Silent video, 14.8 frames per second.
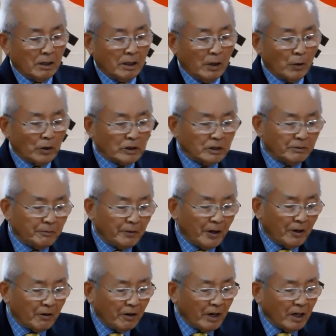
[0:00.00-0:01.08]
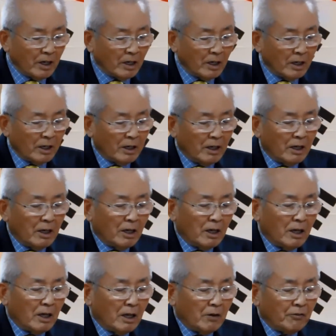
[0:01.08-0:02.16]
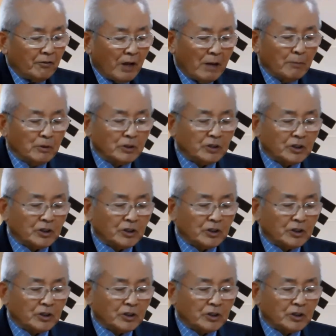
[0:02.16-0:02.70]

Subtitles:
There was a very famous